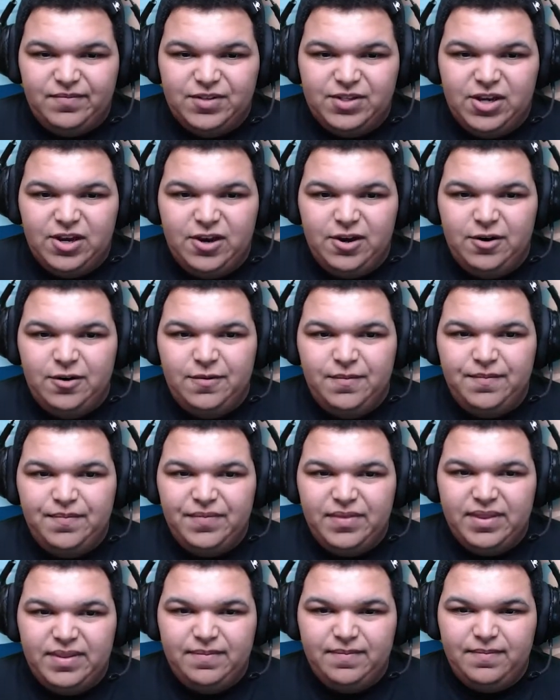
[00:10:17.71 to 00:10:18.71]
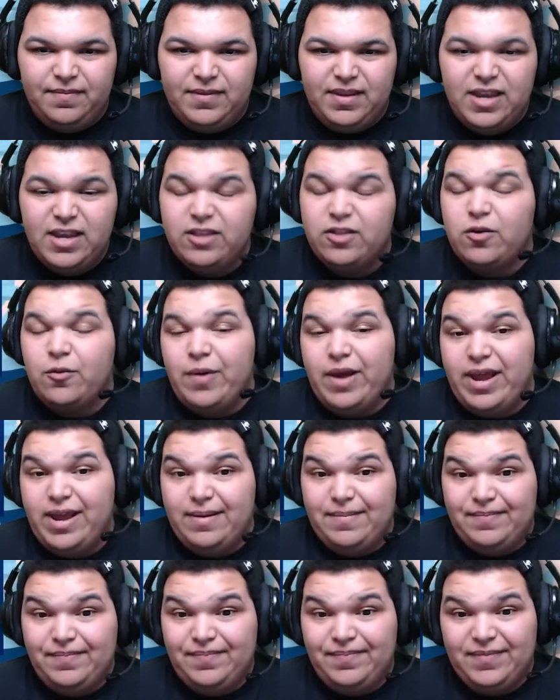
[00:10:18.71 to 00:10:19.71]
So either
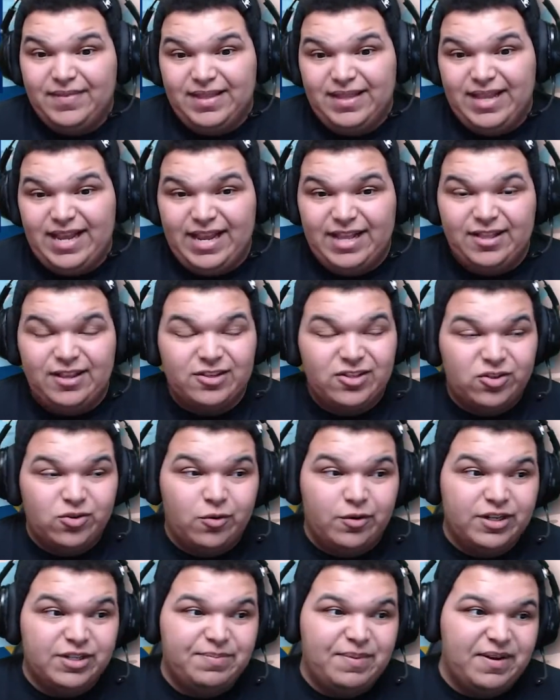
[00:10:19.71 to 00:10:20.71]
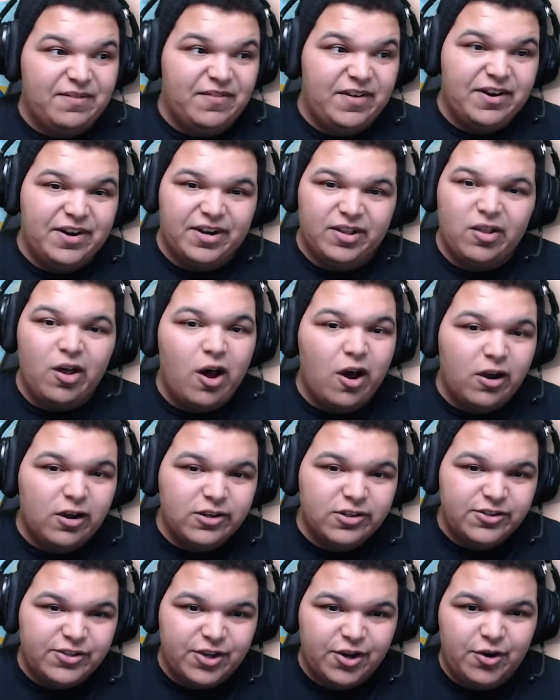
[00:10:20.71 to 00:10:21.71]
way, like, the story's been very
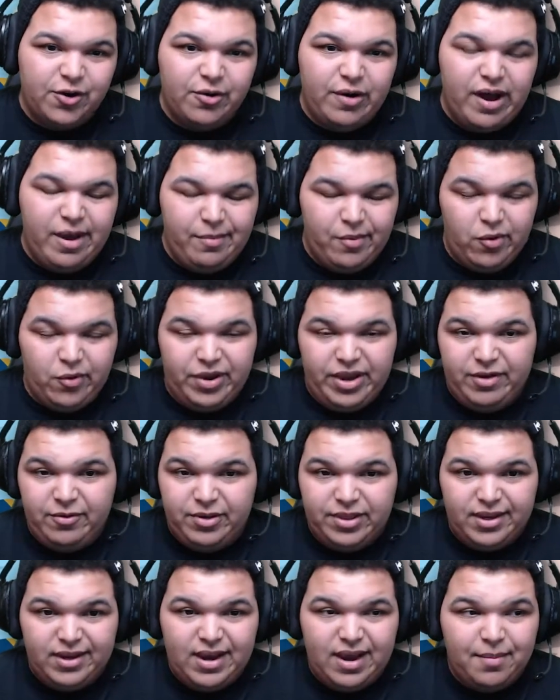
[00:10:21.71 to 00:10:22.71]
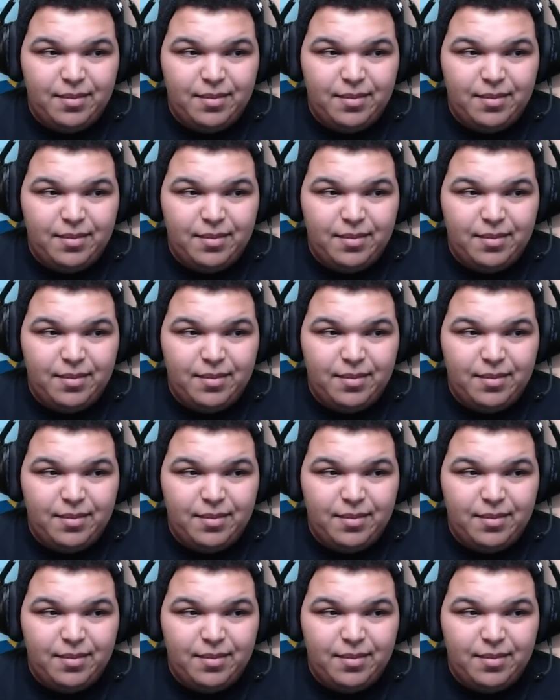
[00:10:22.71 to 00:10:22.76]
long, so I'm okay with it.